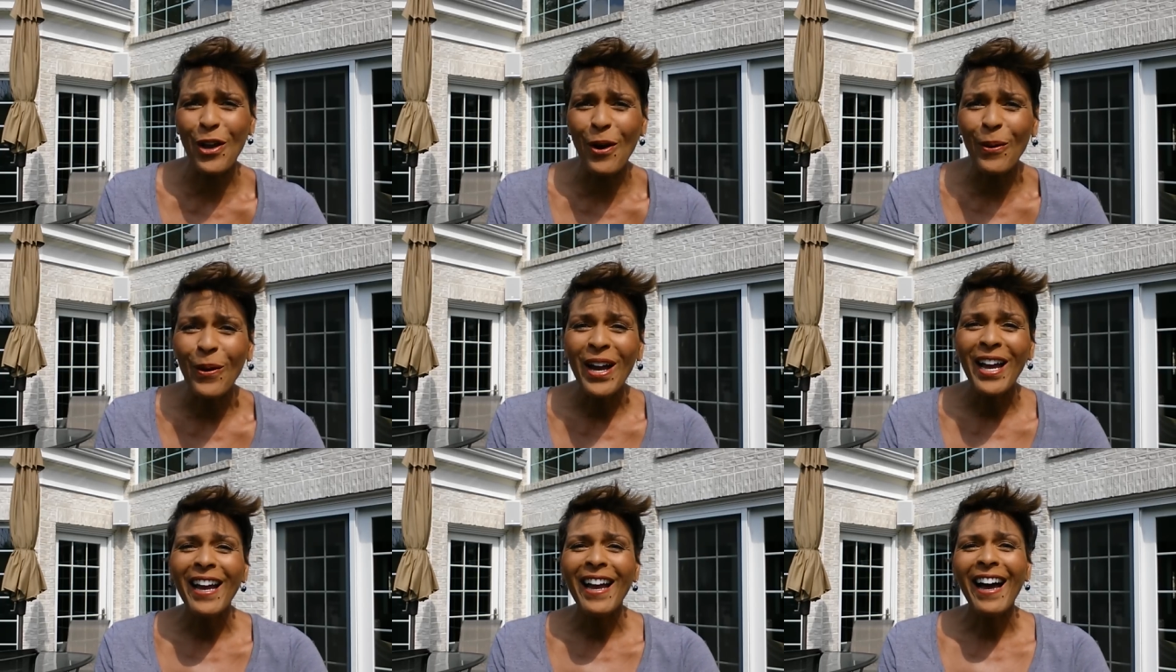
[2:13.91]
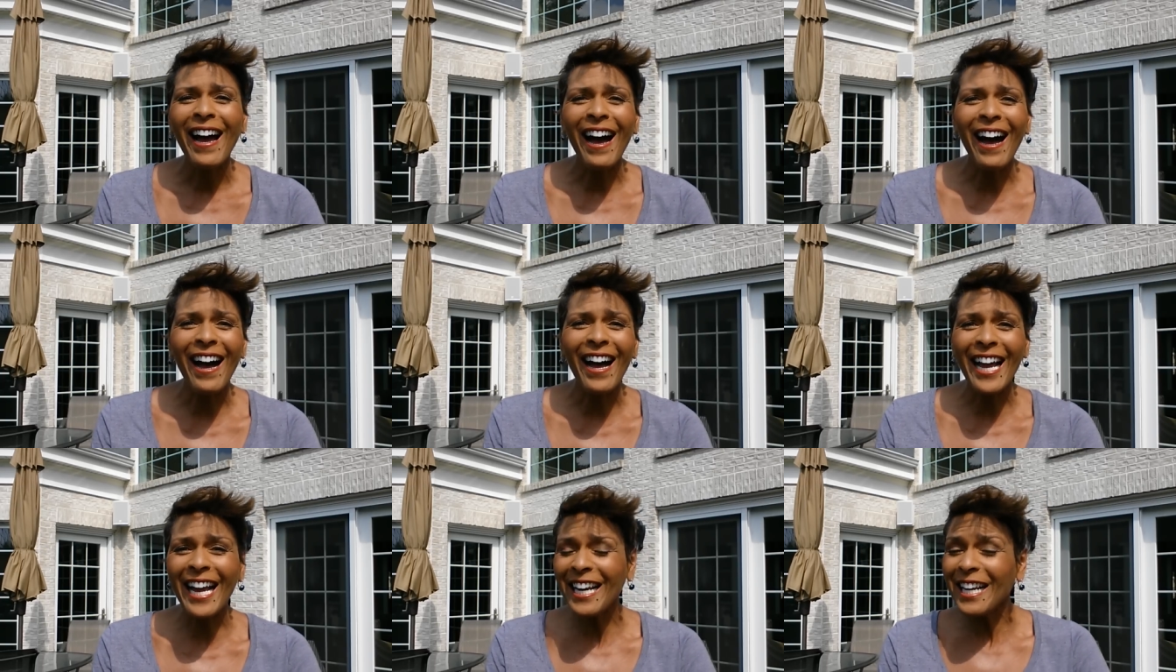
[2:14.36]
So,
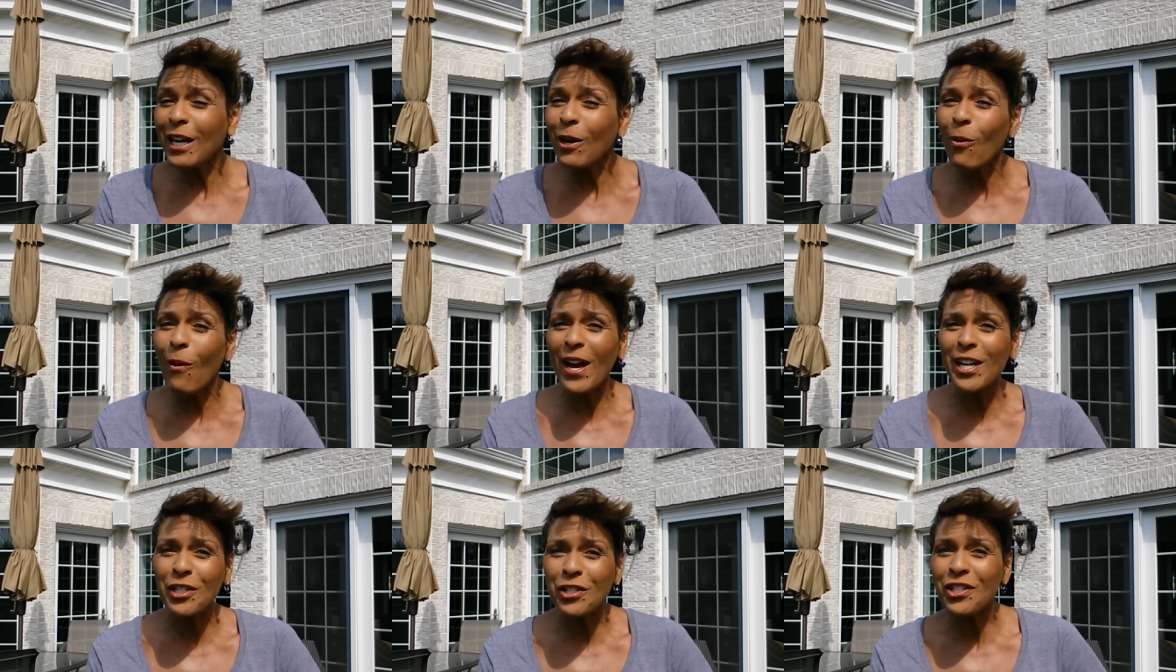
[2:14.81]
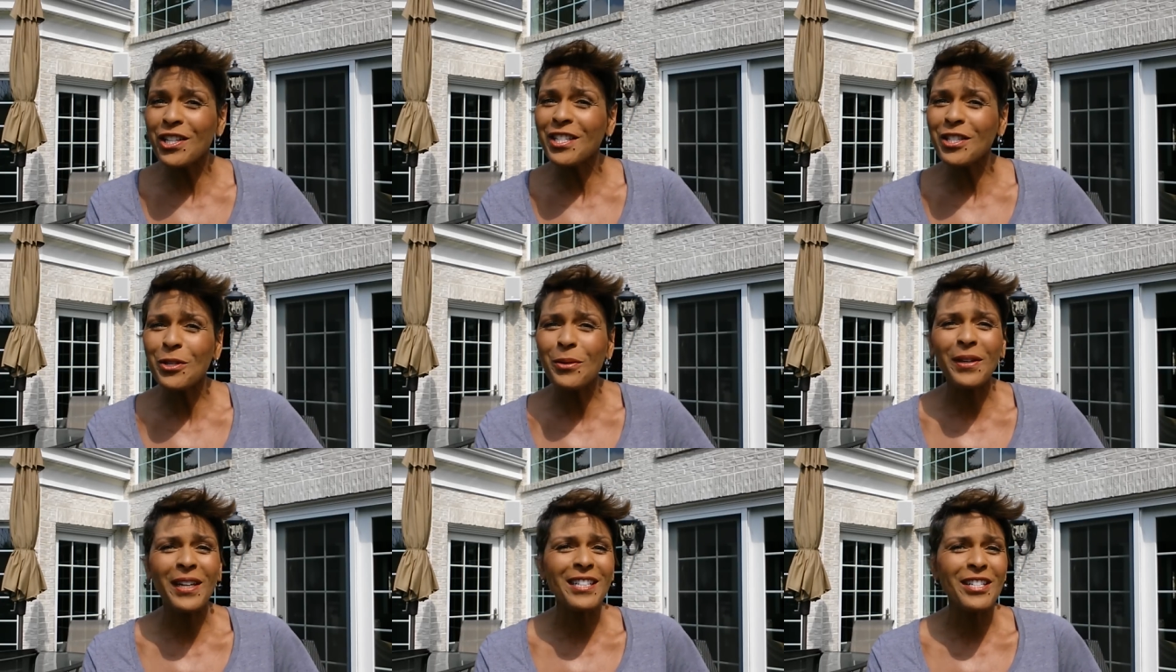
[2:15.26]
uh, any
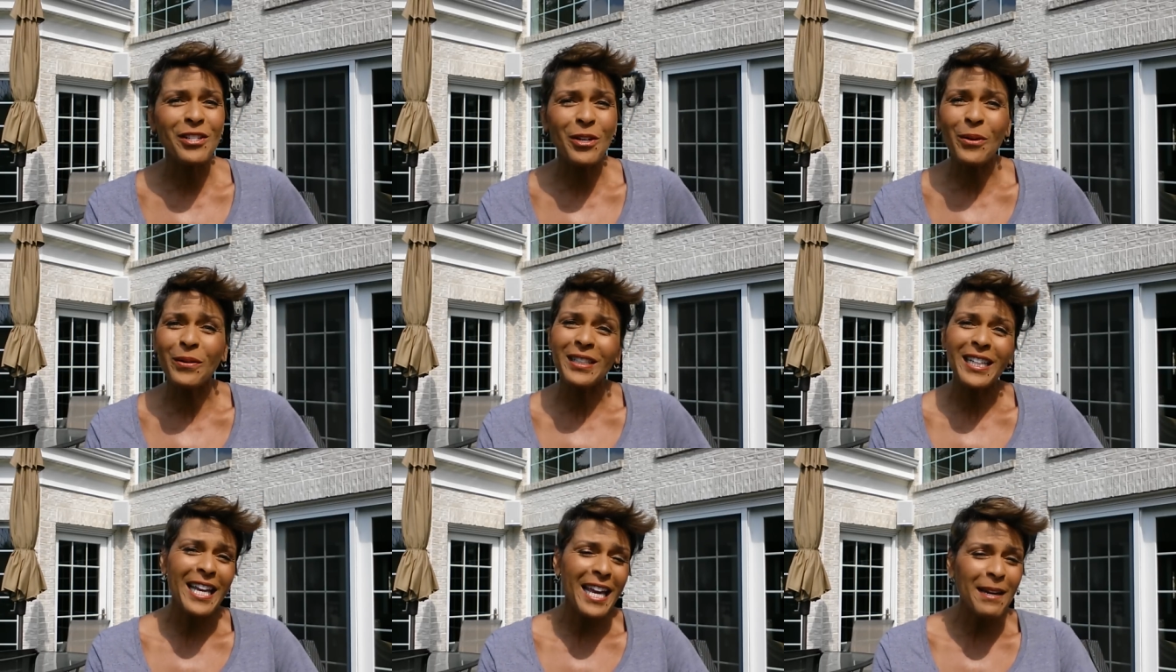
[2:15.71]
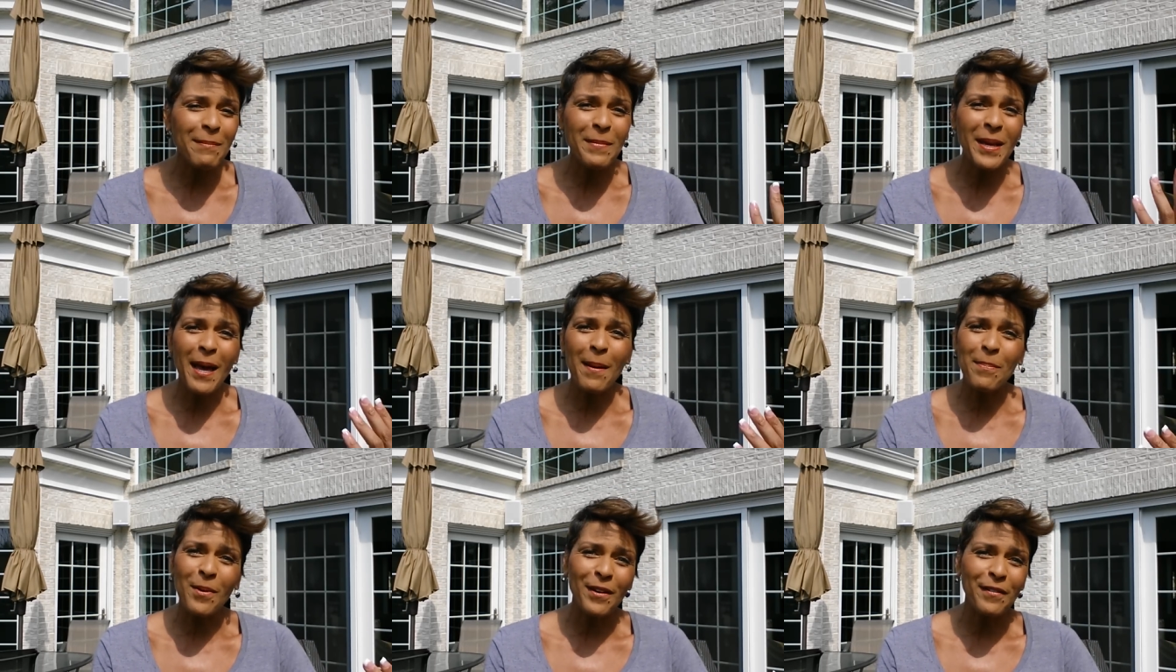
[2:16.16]
questions, you can certainly hit
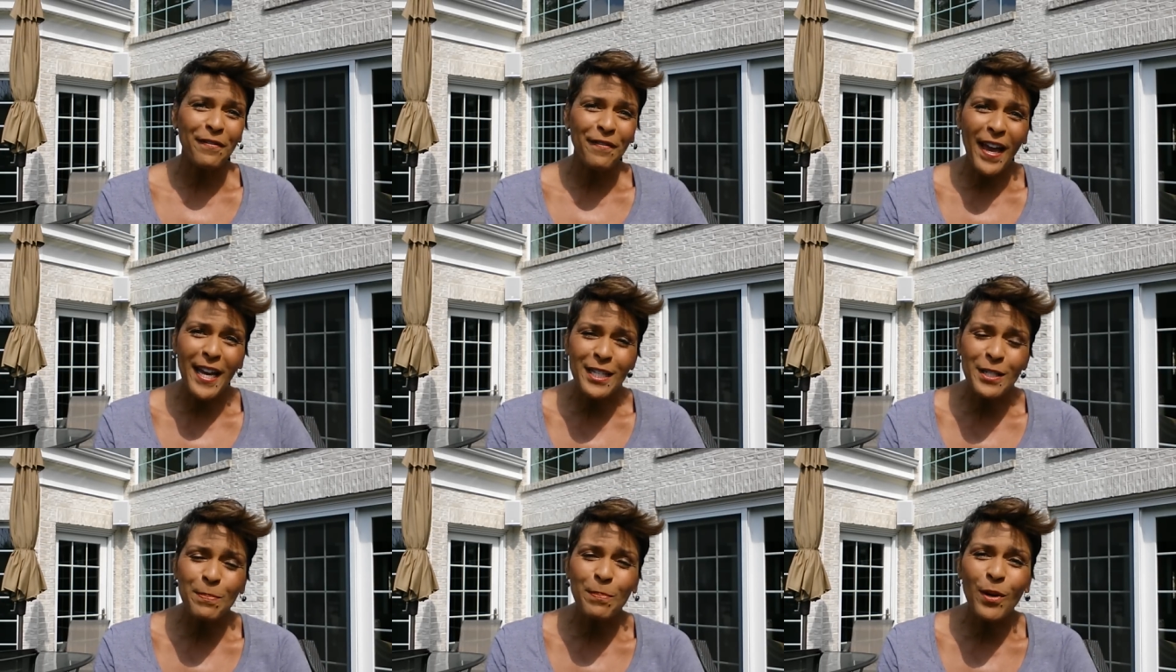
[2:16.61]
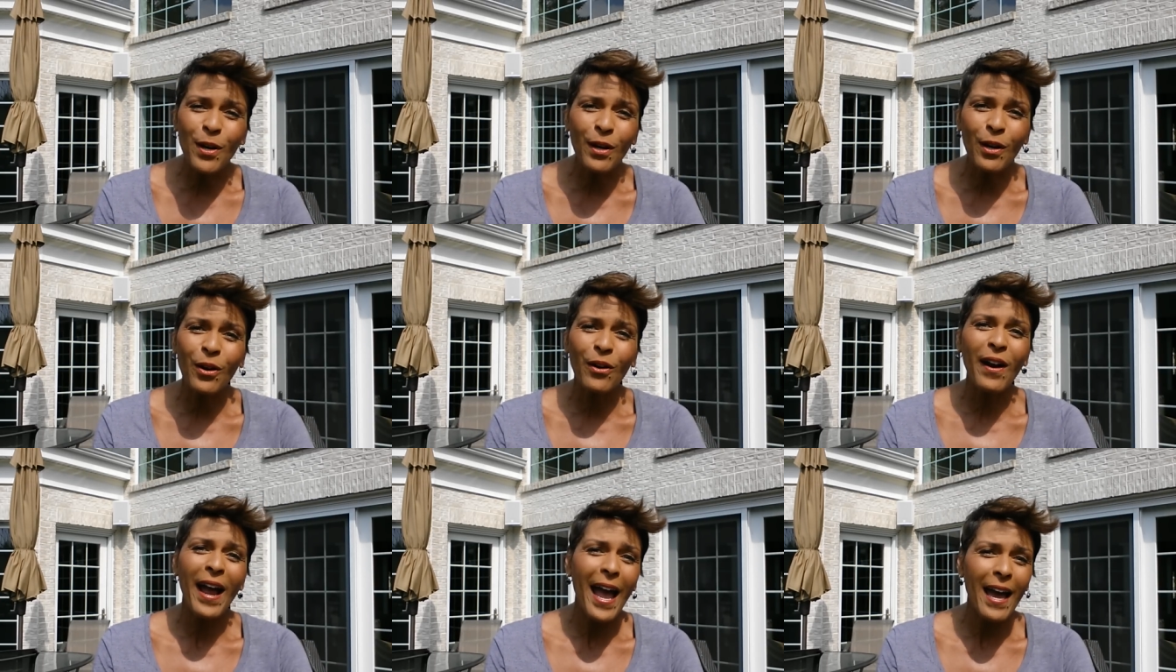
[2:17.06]
me up on
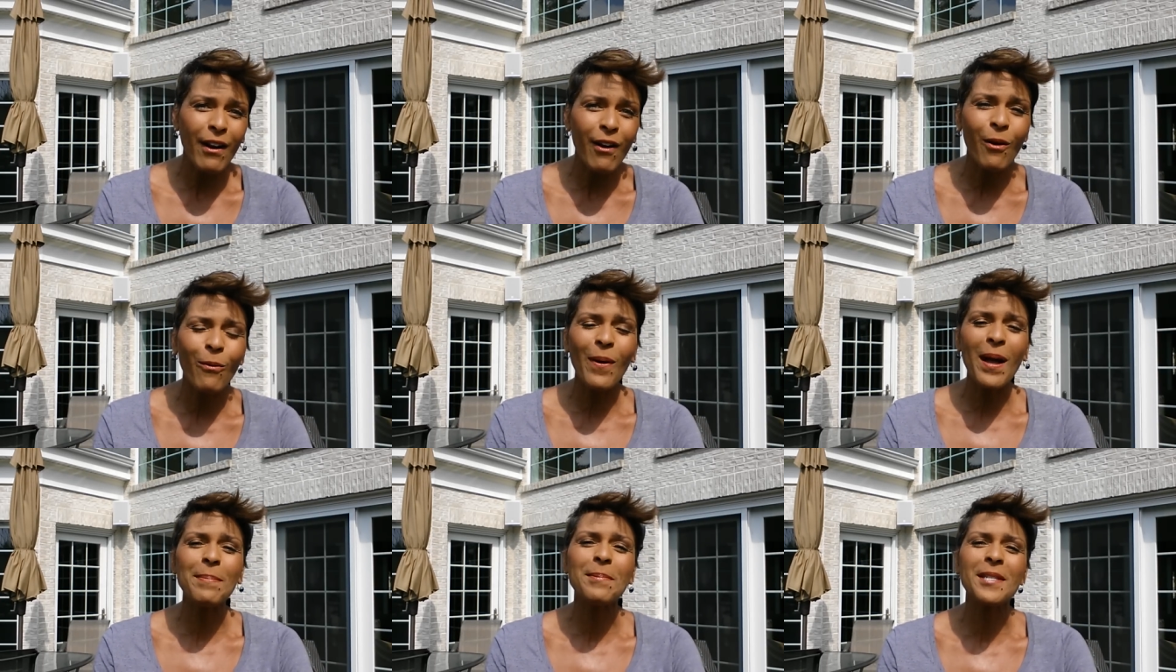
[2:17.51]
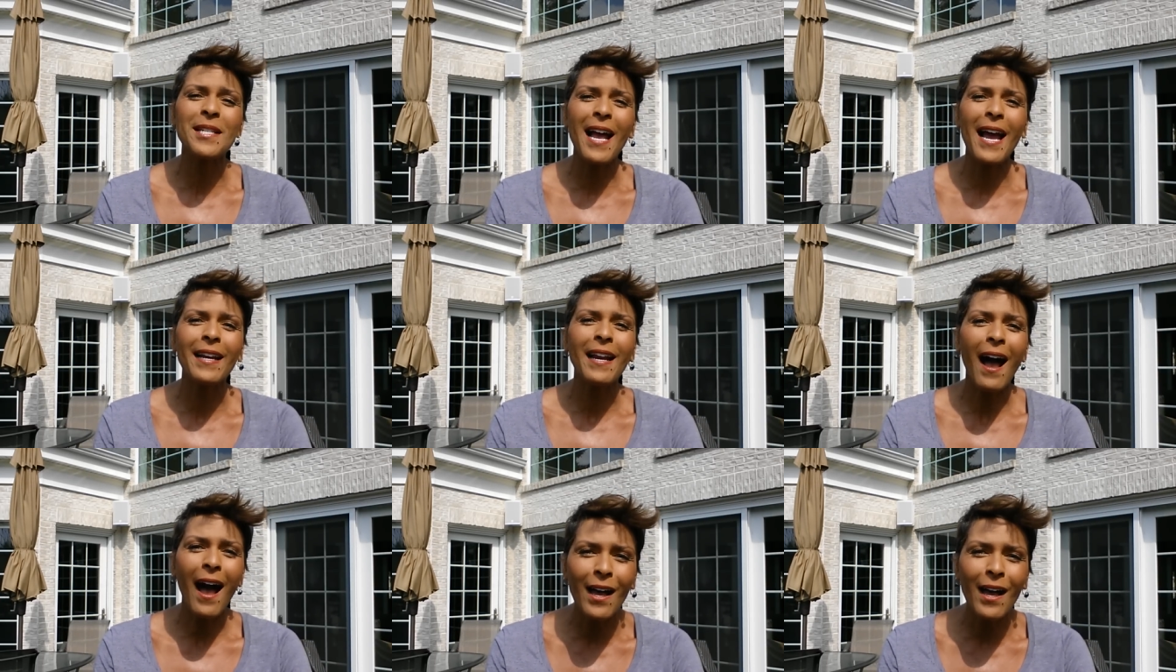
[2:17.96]
Facebook or at our website,